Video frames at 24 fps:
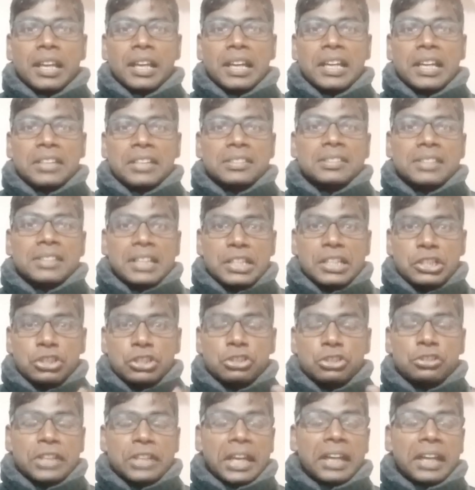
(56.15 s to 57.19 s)
Let's
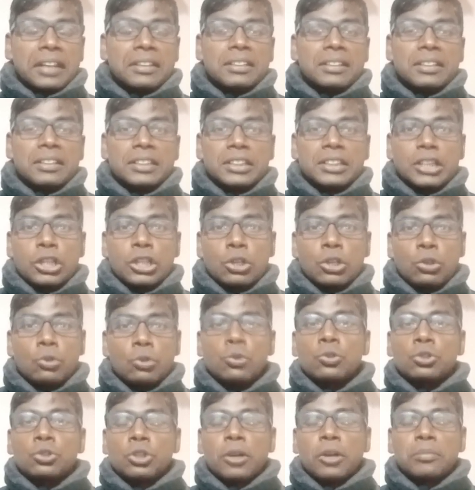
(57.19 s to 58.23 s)
understand the
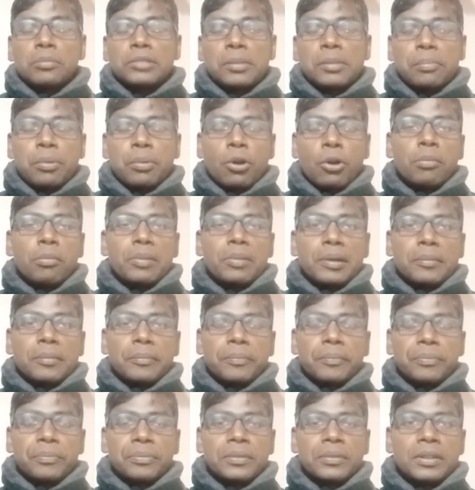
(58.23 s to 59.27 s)
root of the
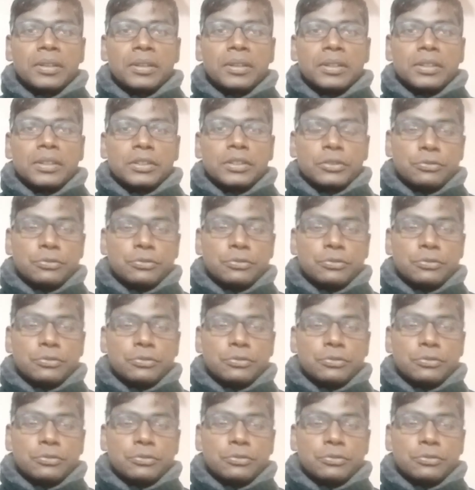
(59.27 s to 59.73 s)
problem. The